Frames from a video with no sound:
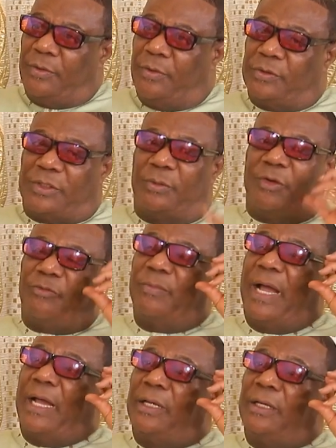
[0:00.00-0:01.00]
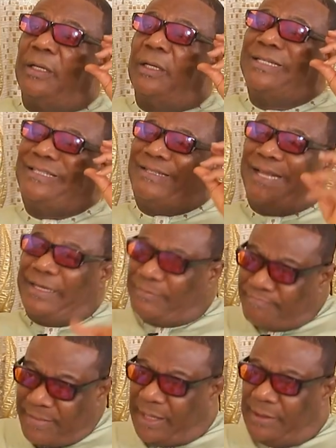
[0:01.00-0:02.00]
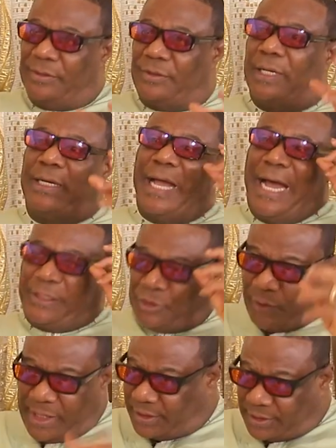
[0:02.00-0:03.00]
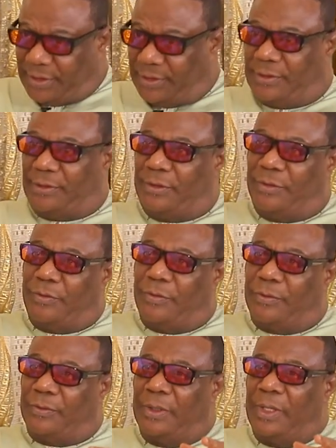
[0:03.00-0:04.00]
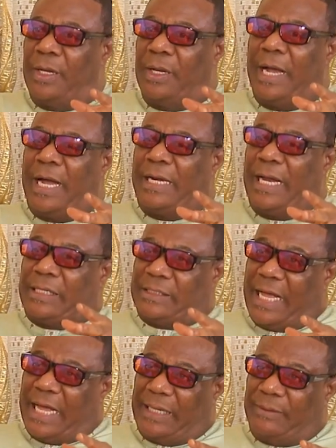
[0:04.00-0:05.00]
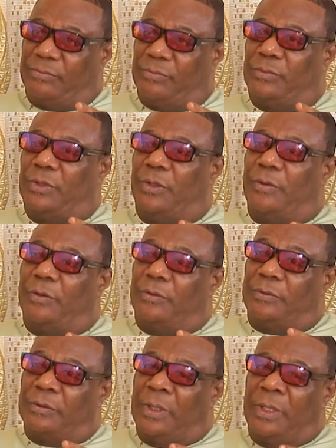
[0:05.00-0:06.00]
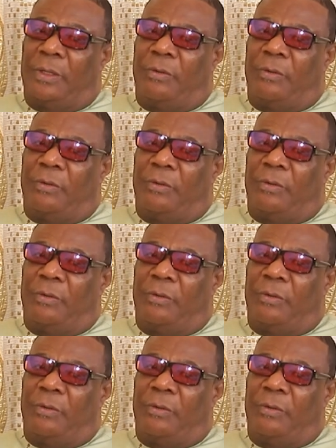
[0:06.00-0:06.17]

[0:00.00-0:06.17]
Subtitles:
You know, some of my statements and utterances, you know, at that time, you know,